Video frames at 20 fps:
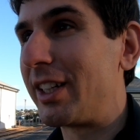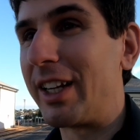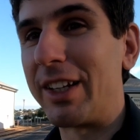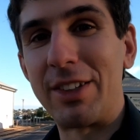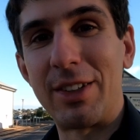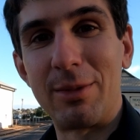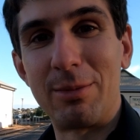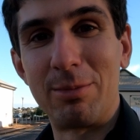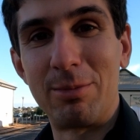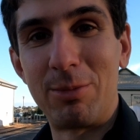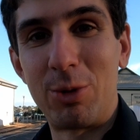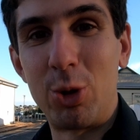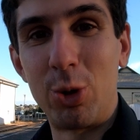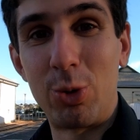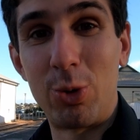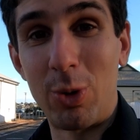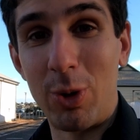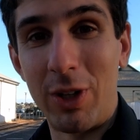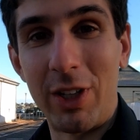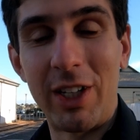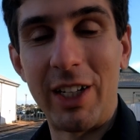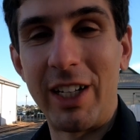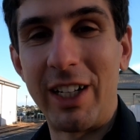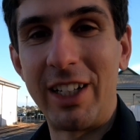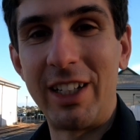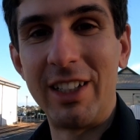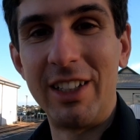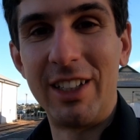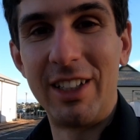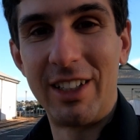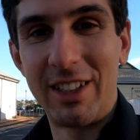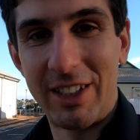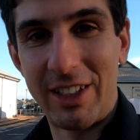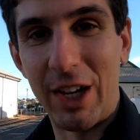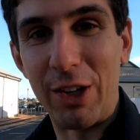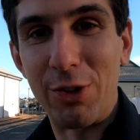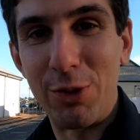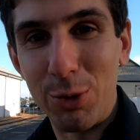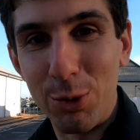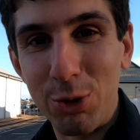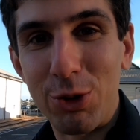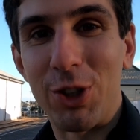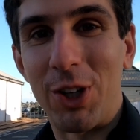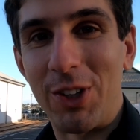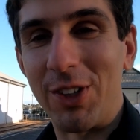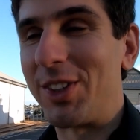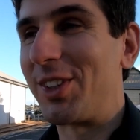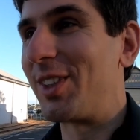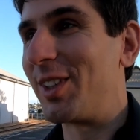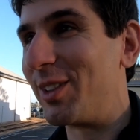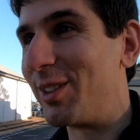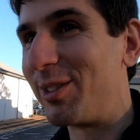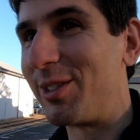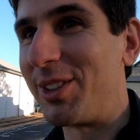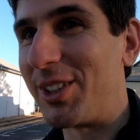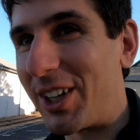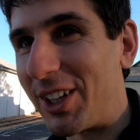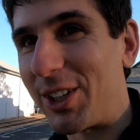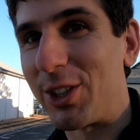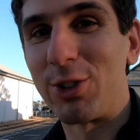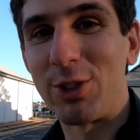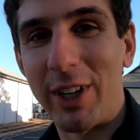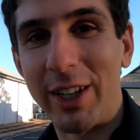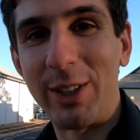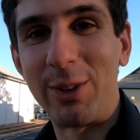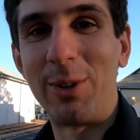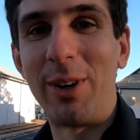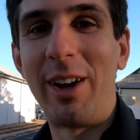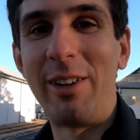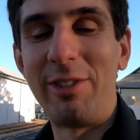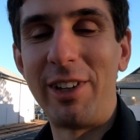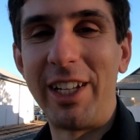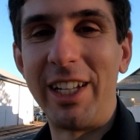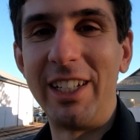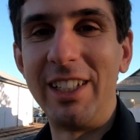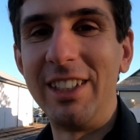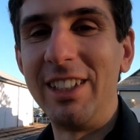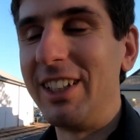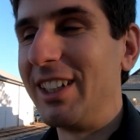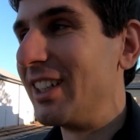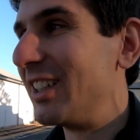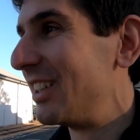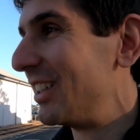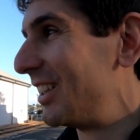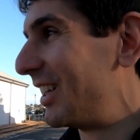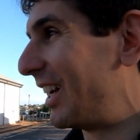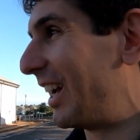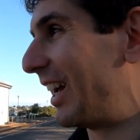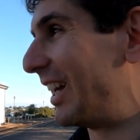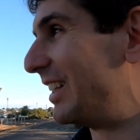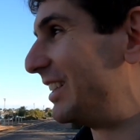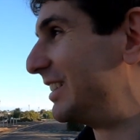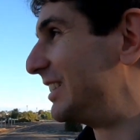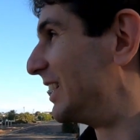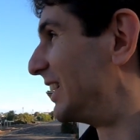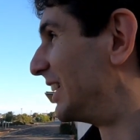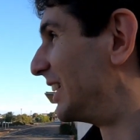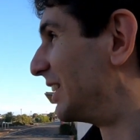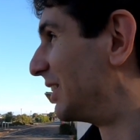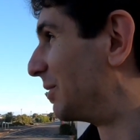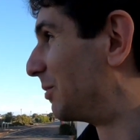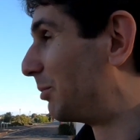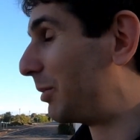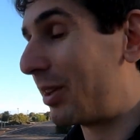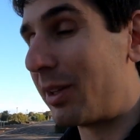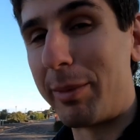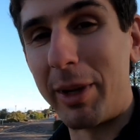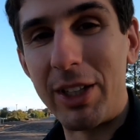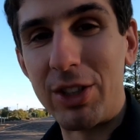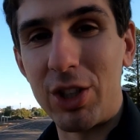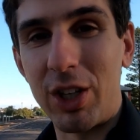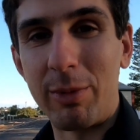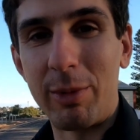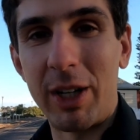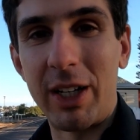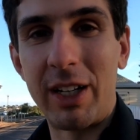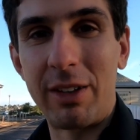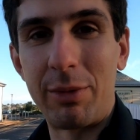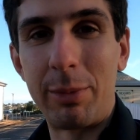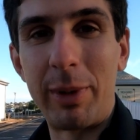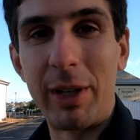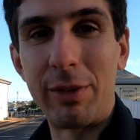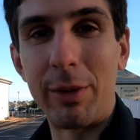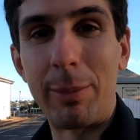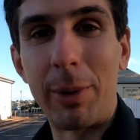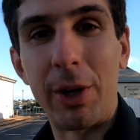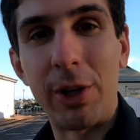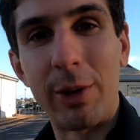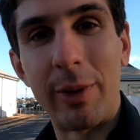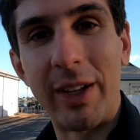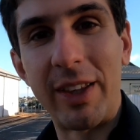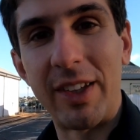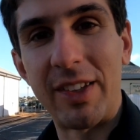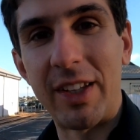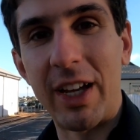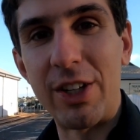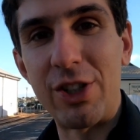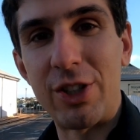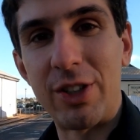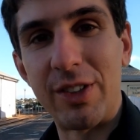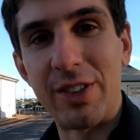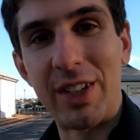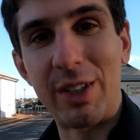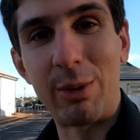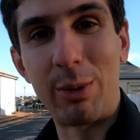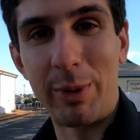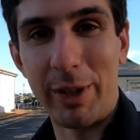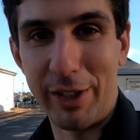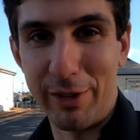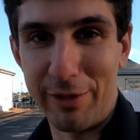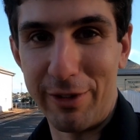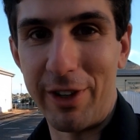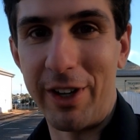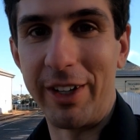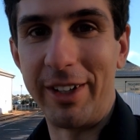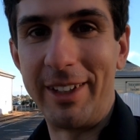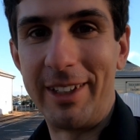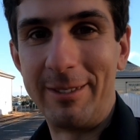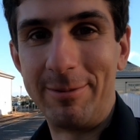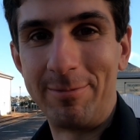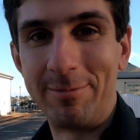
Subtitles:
and get some good quality GUNZELS shots of, you know, the train arriving in. And in the meantime, we're going to have a bit of a poke around the station and see what we can find.